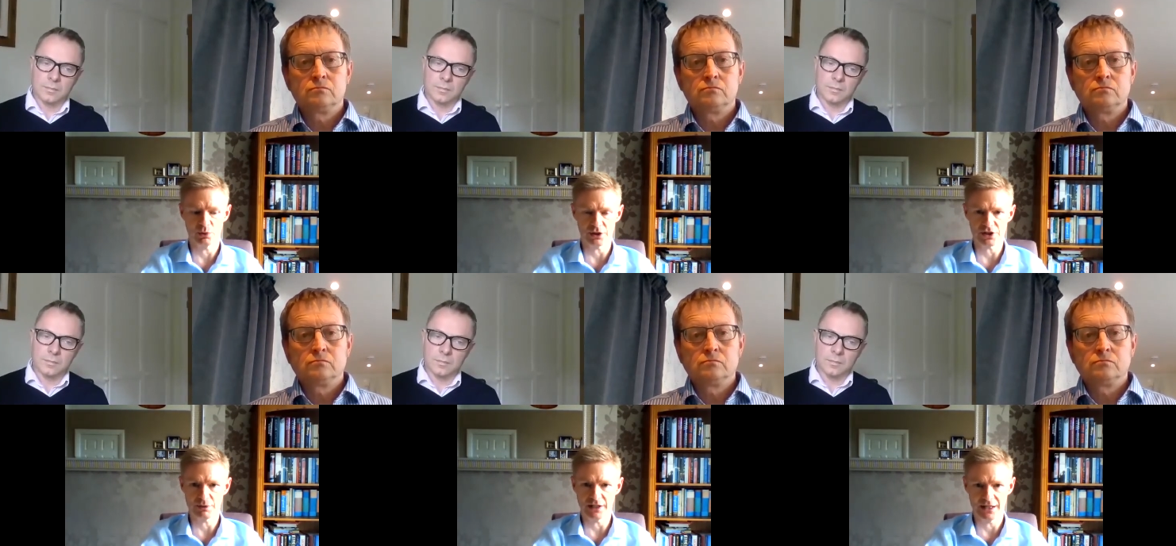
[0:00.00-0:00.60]
Speaker 1: It's
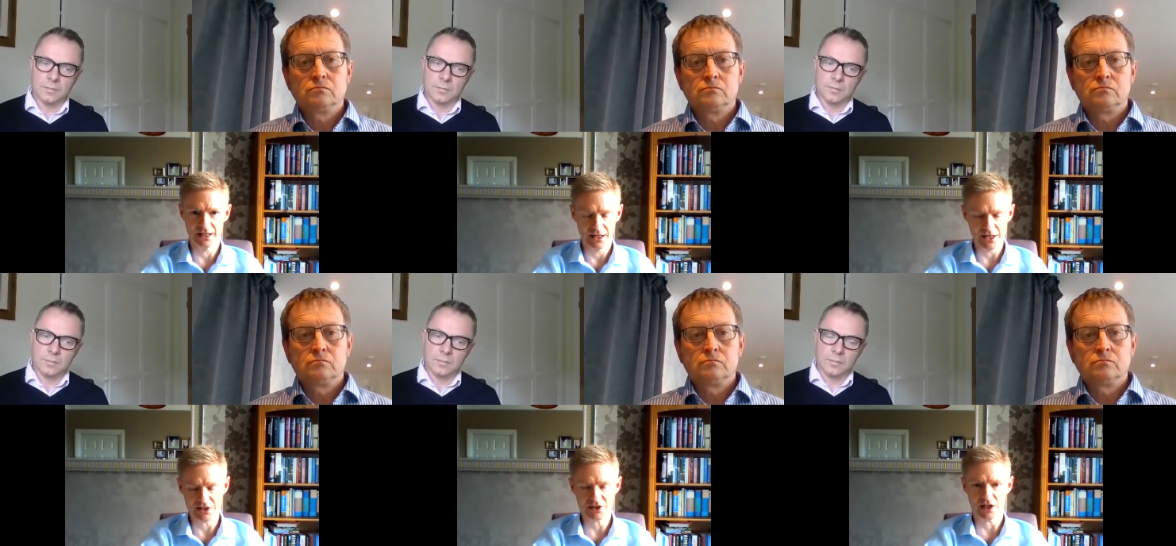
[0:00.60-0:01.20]
been a, it's
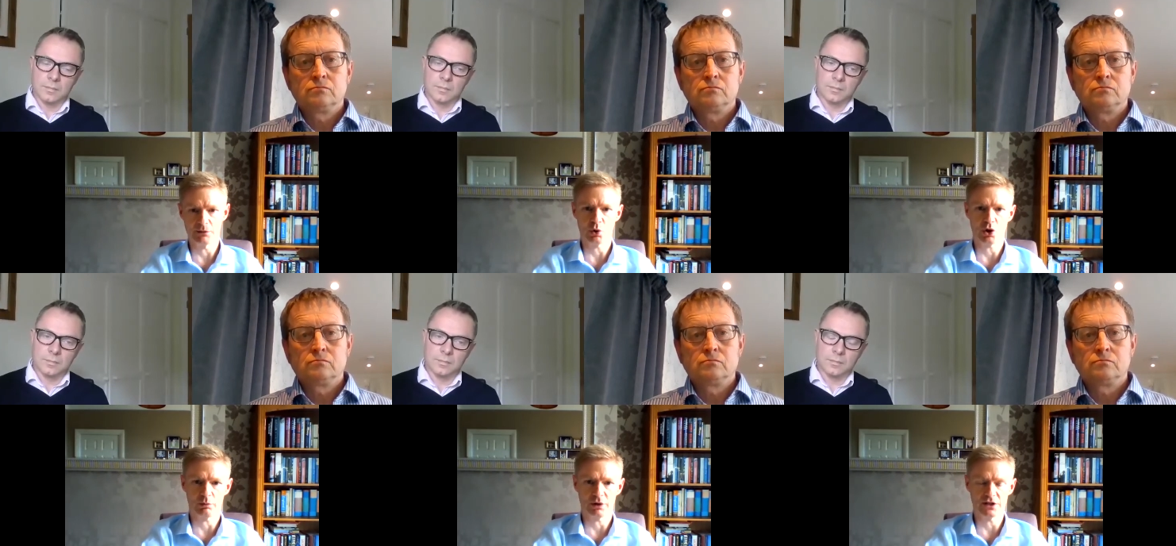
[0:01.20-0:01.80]
slightly more
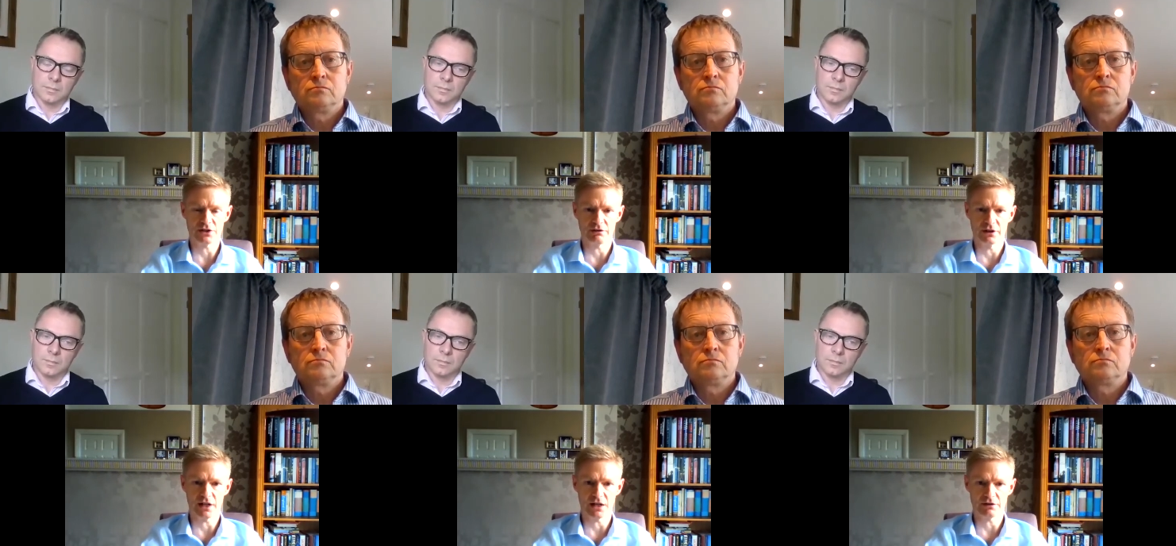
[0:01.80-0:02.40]
comprehensive than that
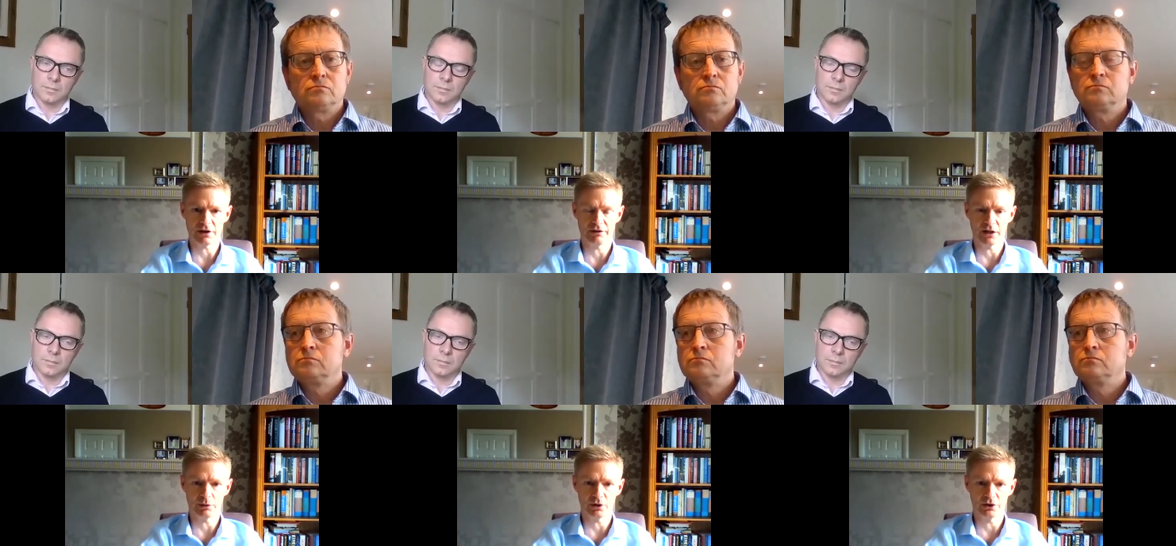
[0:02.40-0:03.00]
available
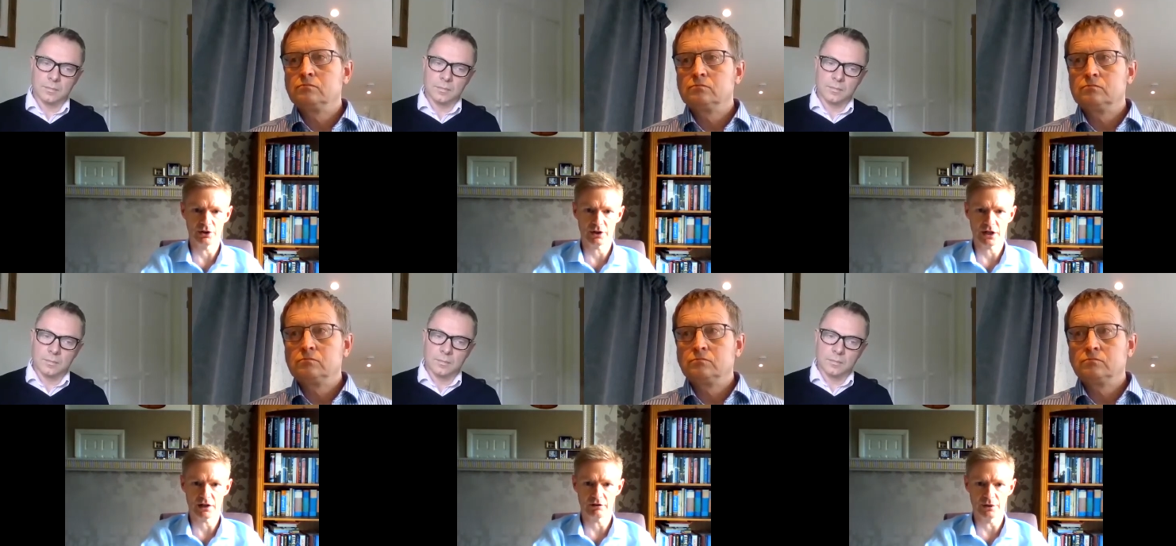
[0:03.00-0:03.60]
on the UK
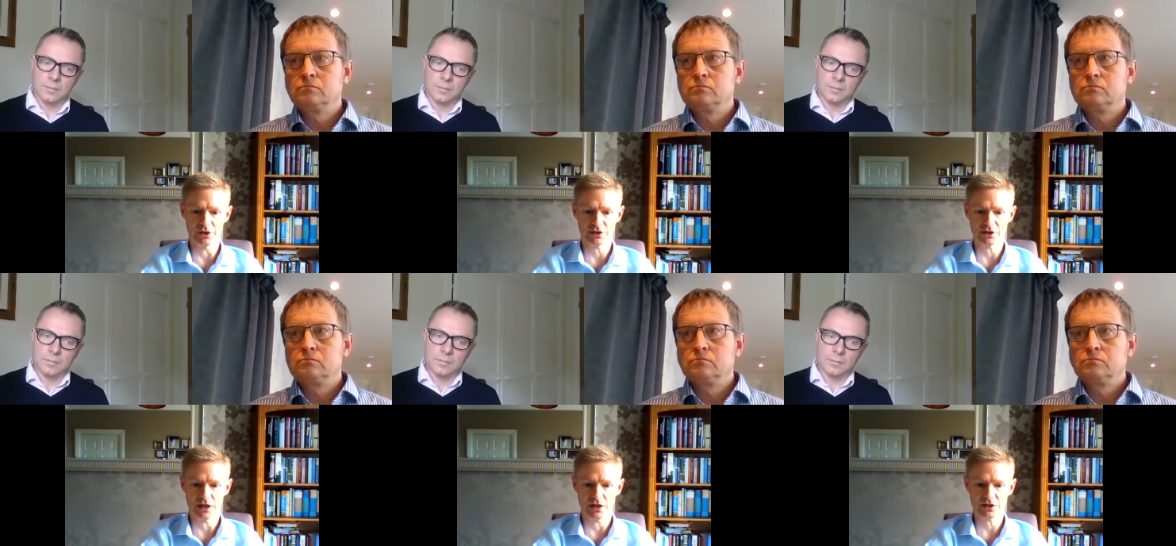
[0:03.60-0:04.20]
government's uh,
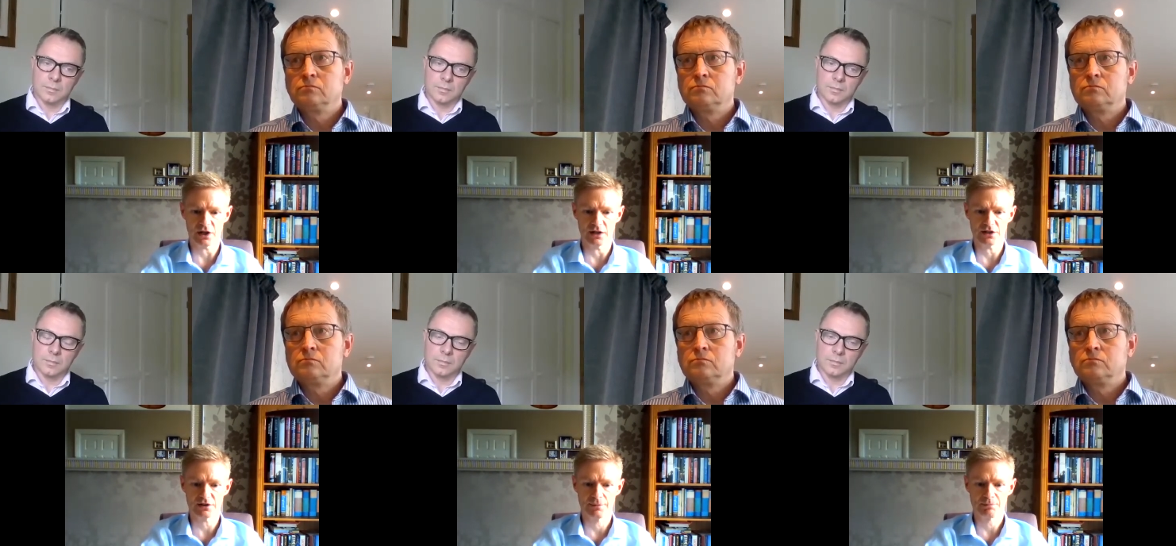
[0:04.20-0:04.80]
sites.
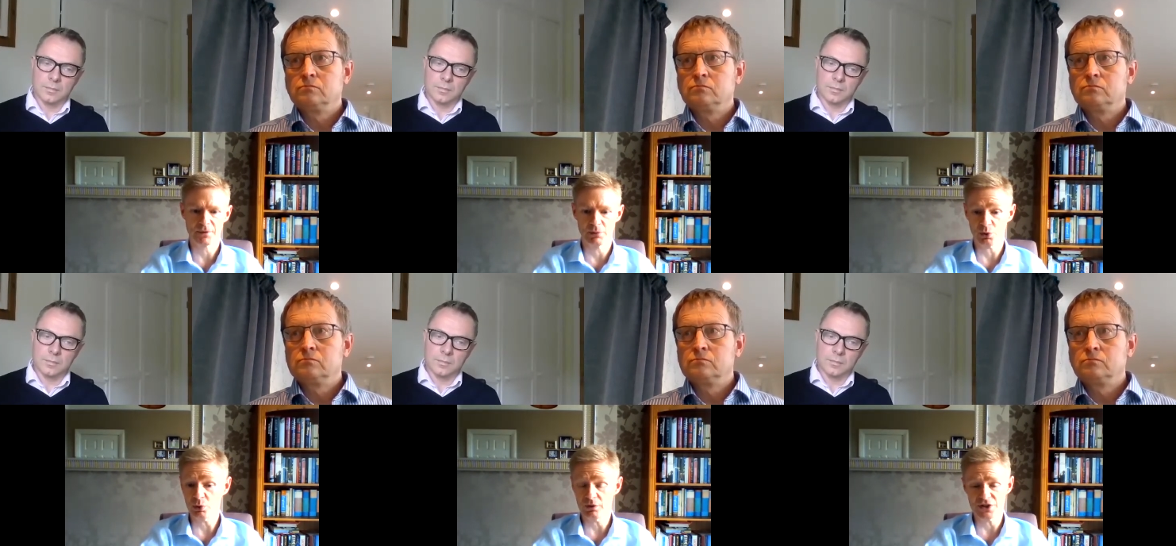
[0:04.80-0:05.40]
But all
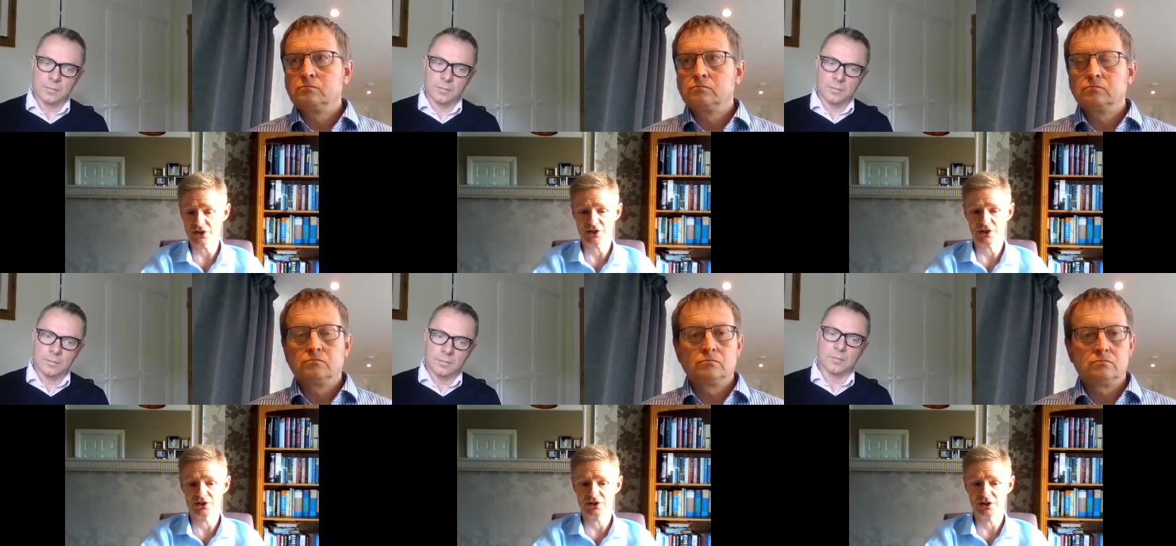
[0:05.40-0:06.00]
of this is going
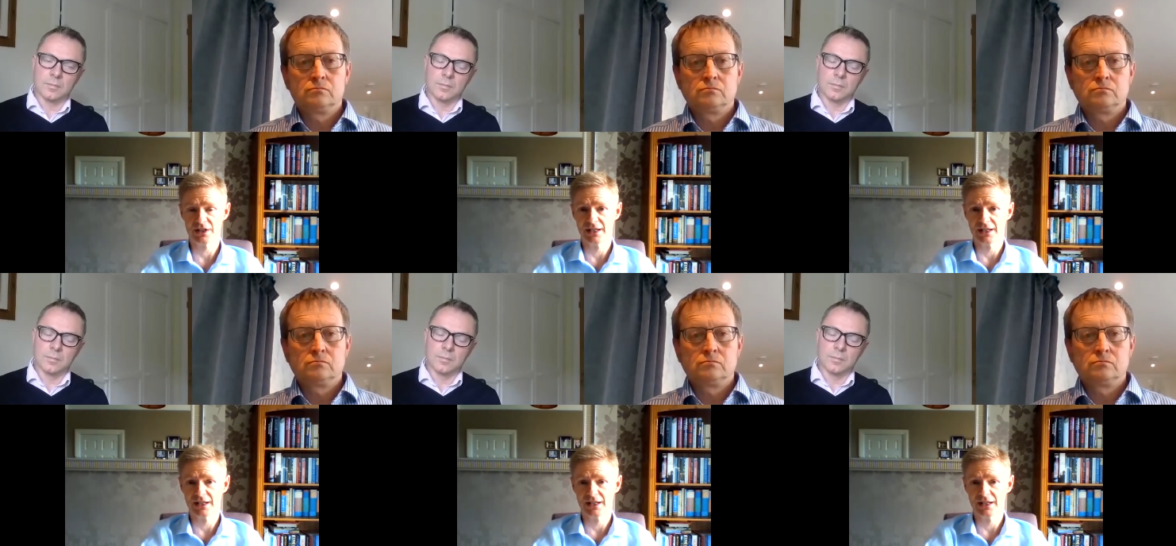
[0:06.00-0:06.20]
to